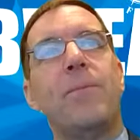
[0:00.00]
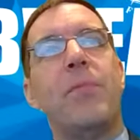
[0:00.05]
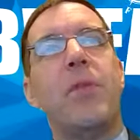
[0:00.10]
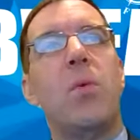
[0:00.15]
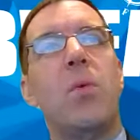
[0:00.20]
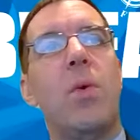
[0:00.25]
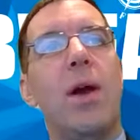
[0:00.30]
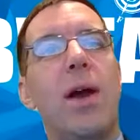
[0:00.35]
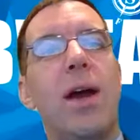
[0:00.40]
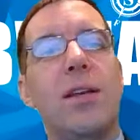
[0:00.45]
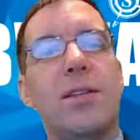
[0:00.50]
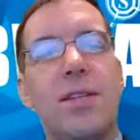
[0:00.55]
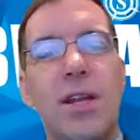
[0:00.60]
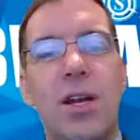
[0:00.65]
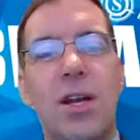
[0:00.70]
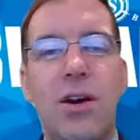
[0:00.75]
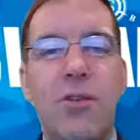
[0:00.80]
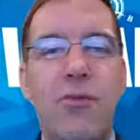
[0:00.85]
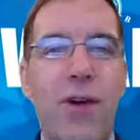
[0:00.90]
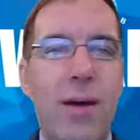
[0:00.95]
Whereas, you
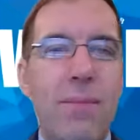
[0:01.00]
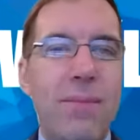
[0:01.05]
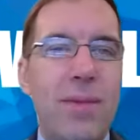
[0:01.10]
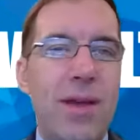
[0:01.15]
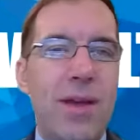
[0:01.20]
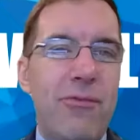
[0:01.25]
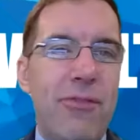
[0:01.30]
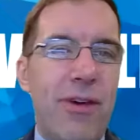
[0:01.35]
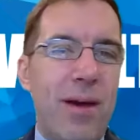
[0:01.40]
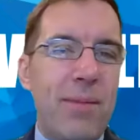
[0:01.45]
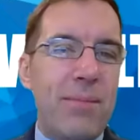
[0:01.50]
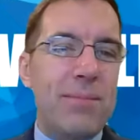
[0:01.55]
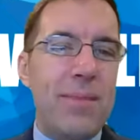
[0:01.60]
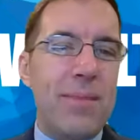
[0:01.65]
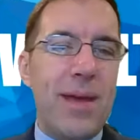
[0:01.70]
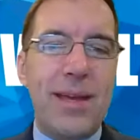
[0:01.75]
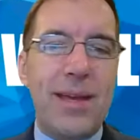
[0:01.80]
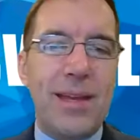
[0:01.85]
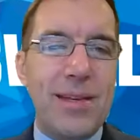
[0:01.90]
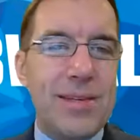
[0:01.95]
know, if I'm if I'm
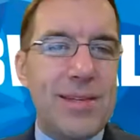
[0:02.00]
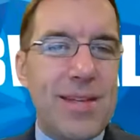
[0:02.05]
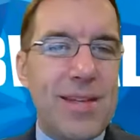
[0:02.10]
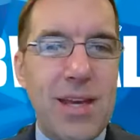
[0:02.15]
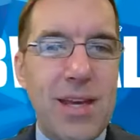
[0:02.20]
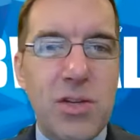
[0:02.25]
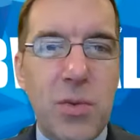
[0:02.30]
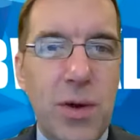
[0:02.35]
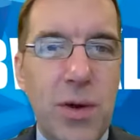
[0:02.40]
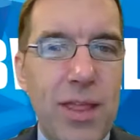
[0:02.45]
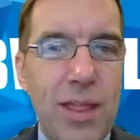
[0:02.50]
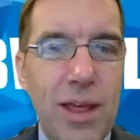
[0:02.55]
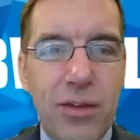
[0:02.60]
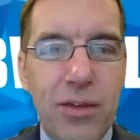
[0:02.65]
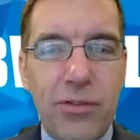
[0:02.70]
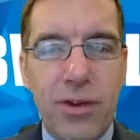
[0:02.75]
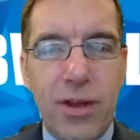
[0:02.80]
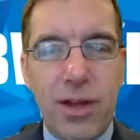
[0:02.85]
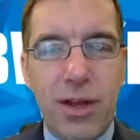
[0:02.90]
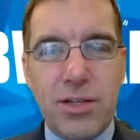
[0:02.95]
making ten thousand dollars, twenty
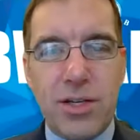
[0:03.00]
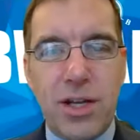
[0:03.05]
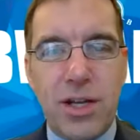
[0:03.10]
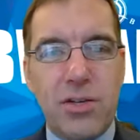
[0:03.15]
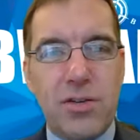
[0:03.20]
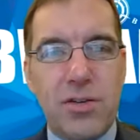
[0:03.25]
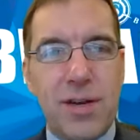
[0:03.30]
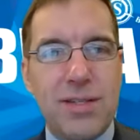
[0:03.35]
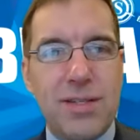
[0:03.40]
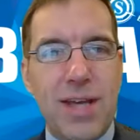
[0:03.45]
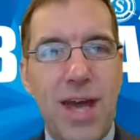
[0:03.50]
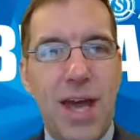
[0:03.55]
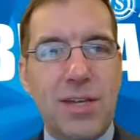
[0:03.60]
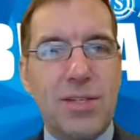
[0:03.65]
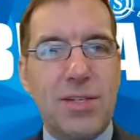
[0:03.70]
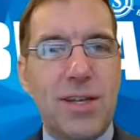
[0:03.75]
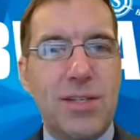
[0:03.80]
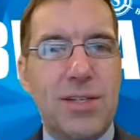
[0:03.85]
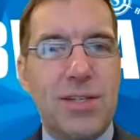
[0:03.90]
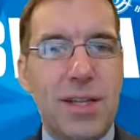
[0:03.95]
thousand dollars on a
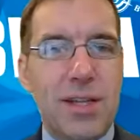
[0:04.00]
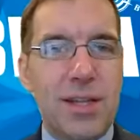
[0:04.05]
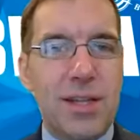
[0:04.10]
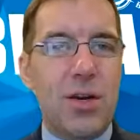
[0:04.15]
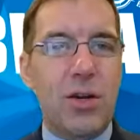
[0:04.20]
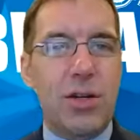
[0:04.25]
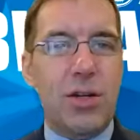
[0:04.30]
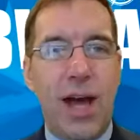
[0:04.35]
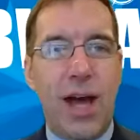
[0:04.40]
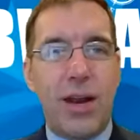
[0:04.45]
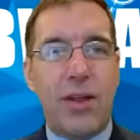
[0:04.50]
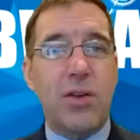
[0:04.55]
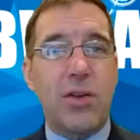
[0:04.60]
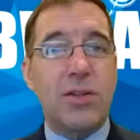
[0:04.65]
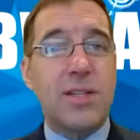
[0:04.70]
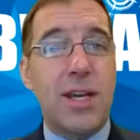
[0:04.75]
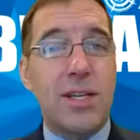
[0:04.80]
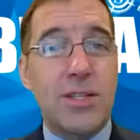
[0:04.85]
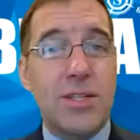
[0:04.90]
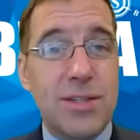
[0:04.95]
transaction, it's, you know, a lot of
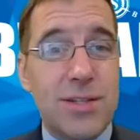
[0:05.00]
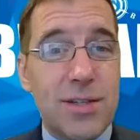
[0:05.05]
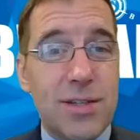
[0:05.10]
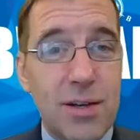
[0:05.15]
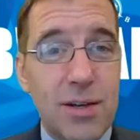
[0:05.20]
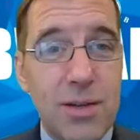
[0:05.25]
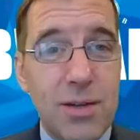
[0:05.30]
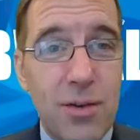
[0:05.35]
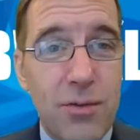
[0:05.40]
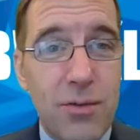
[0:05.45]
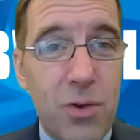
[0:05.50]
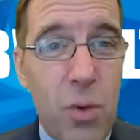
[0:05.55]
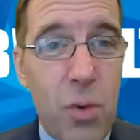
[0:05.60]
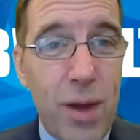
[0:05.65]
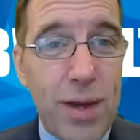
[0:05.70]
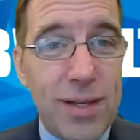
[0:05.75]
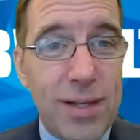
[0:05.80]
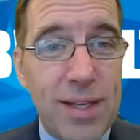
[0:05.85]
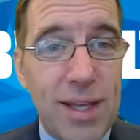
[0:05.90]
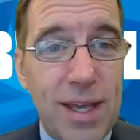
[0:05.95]
those agents, they're, they're
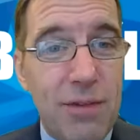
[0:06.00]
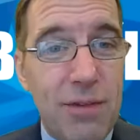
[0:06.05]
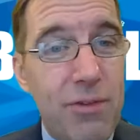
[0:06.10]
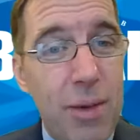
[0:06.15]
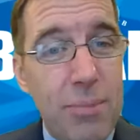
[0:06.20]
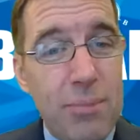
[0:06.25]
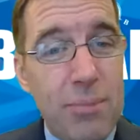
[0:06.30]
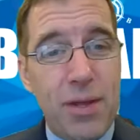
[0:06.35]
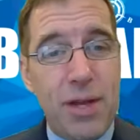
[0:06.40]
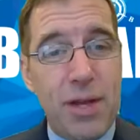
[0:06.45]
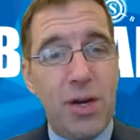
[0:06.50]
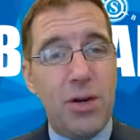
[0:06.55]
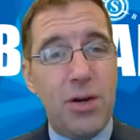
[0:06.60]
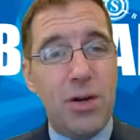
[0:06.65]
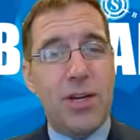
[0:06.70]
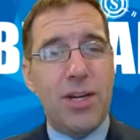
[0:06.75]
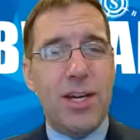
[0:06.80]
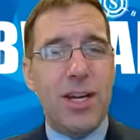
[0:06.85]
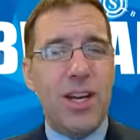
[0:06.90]
quick to give up, you know, one